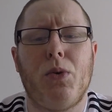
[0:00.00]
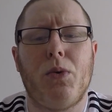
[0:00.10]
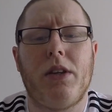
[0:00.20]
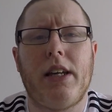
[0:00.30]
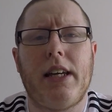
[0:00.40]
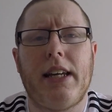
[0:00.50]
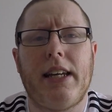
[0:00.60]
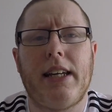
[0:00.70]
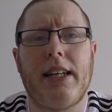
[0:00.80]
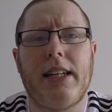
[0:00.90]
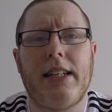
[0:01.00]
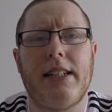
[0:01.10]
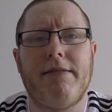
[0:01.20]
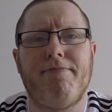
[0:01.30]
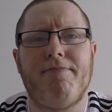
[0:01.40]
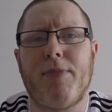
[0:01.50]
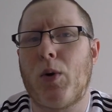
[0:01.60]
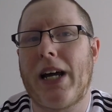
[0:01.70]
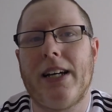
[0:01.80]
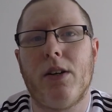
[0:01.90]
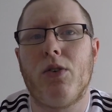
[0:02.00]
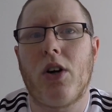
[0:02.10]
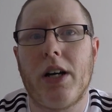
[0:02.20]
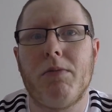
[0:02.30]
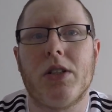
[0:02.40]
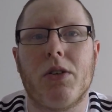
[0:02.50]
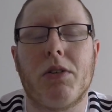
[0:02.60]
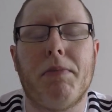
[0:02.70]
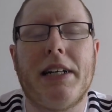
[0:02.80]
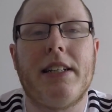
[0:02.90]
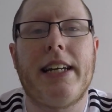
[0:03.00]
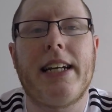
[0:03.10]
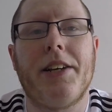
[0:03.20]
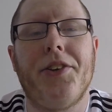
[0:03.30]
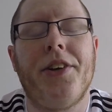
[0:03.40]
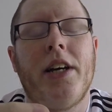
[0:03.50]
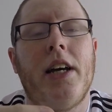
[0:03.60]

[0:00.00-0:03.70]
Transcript: the Orlando time zone compared to England."